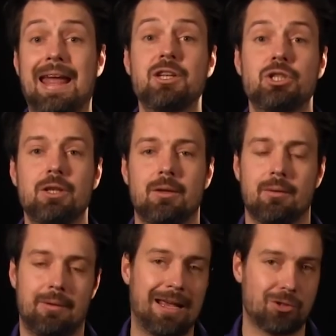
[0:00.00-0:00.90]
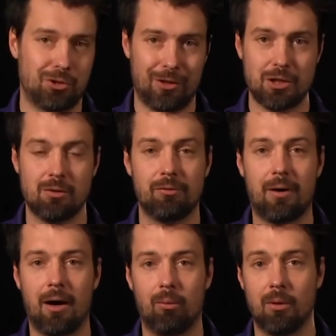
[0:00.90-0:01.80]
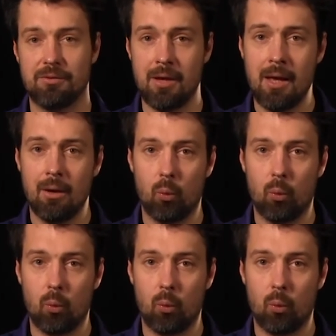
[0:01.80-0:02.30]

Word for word: NG, next generation firewalls,